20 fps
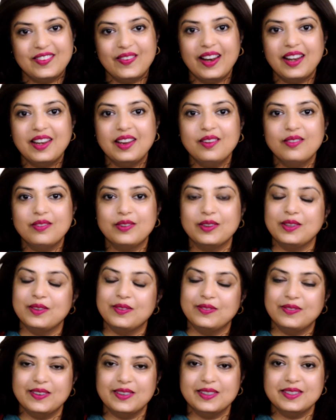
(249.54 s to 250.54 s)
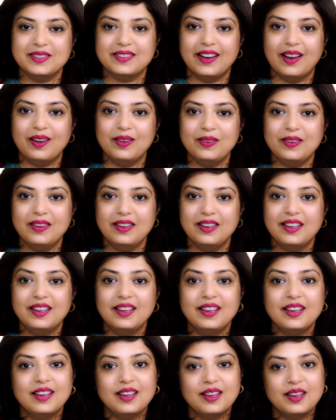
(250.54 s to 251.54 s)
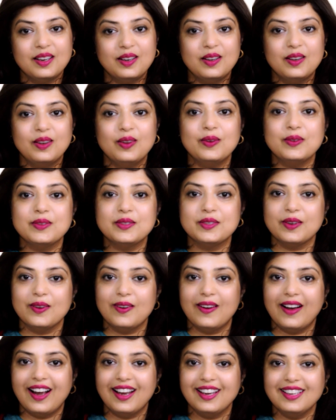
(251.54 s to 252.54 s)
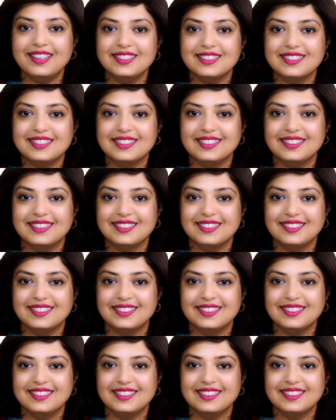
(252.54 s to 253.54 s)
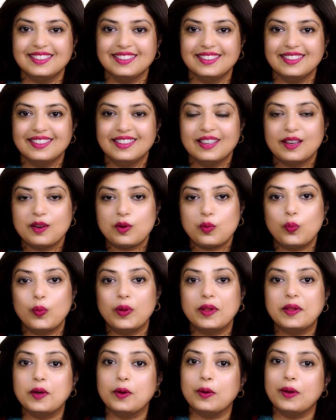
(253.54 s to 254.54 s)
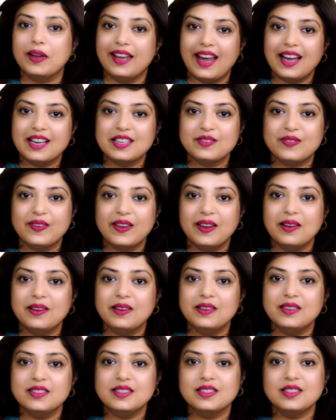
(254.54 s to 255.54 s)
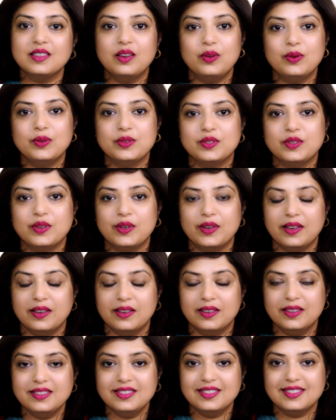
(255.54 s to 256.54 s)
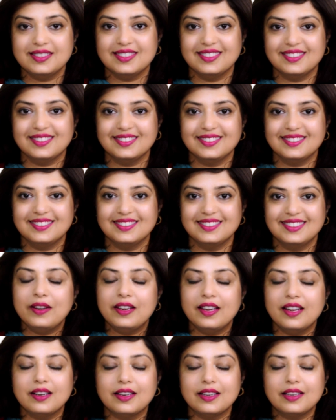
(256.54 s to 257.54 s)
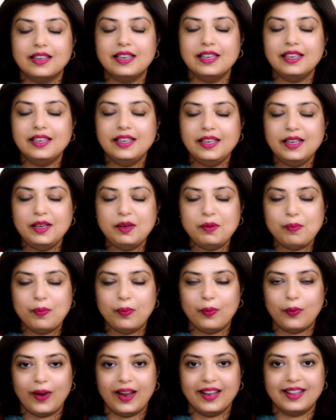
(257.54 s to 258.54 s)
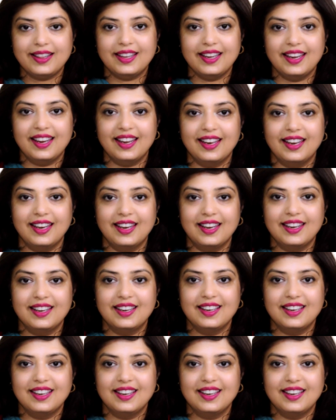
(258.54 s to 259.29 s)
ready for the first round. Close your eyes. With your index fingers, close your ears. Take a deep breath in.